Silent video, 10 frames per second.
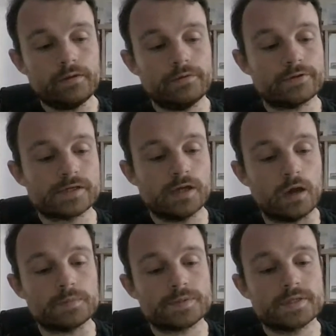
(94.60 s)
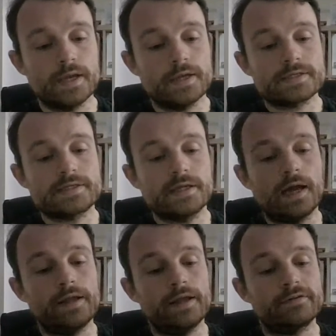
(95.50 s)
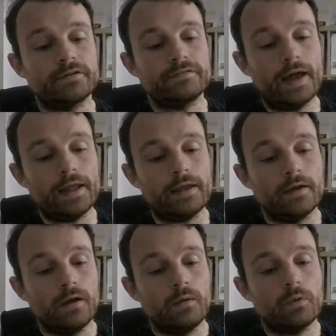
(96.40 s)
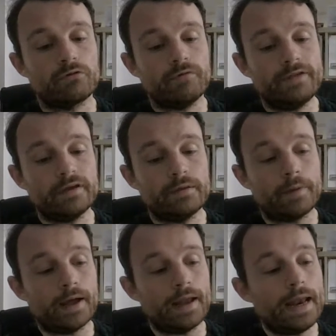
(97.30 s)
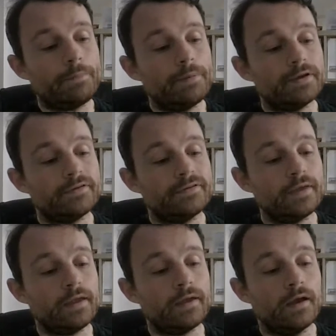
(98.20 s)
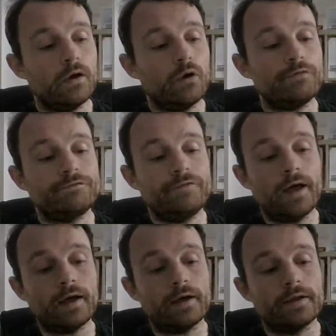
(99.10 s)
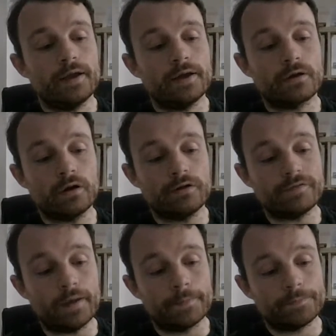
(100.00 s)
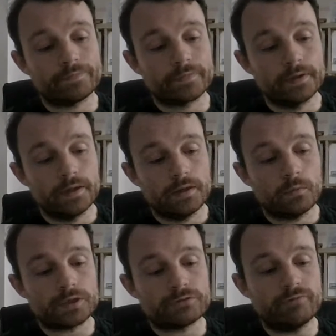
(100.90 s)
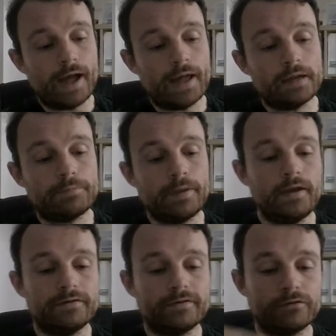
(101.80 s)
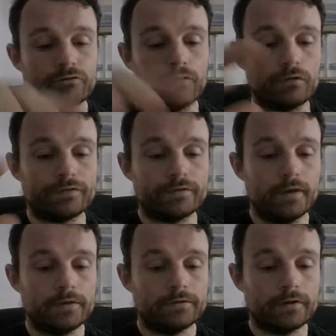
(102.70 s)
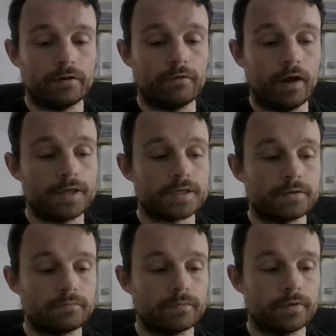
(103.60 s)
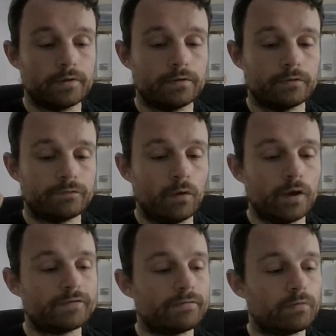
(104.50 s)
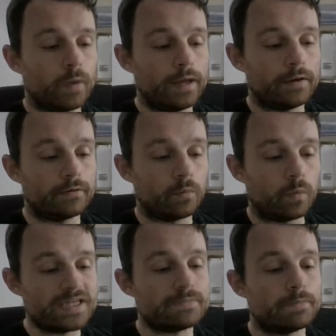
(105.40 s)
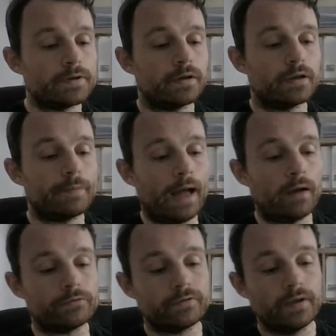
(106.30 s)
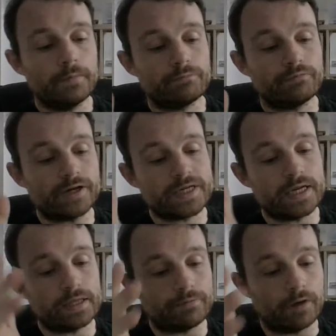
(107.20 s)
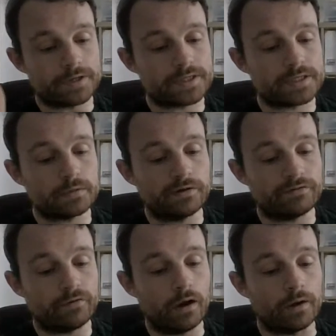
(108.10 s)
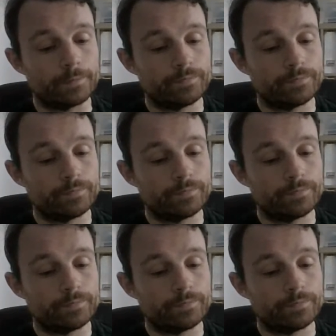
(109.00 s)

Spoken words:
The slopes, sliding into the valley, were greeted by a lapping sea of fir and conifer, which ran in peaks and troughs to the horizon. The voice of the wind whispered on the boughs, brushing the branches to and fro.